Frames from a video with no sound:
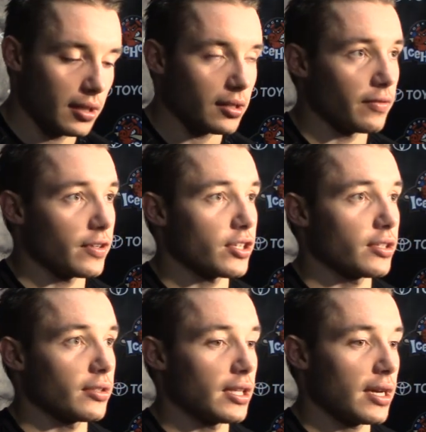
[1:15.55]

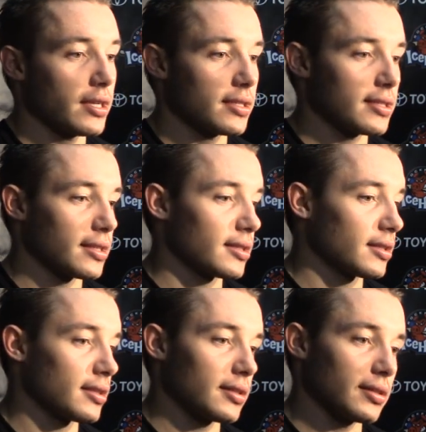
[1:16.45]
vision on the ice, and
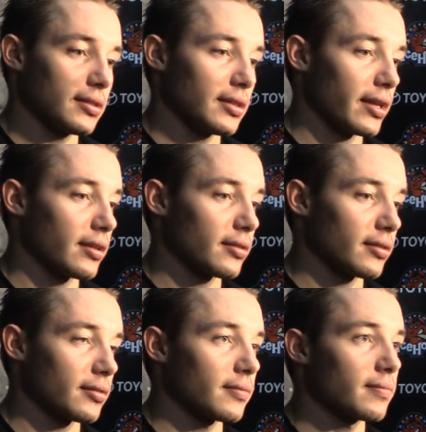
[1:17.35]
I
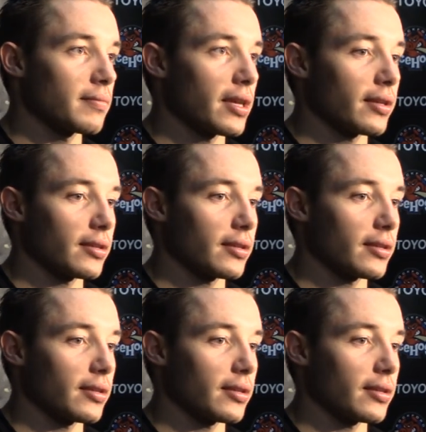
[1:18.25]
can make